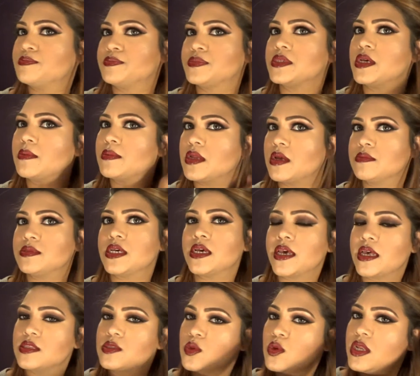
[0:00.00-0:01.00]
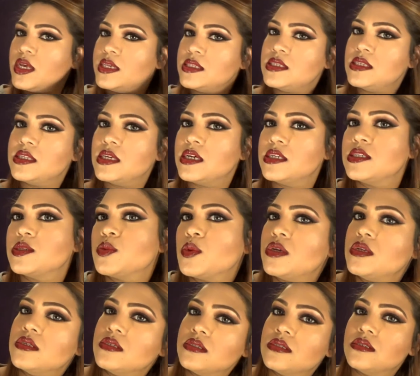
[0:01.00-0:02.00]
sometimes I get so lazy that I just
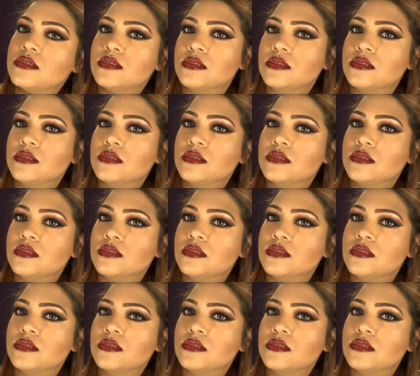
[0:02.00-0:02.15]
want to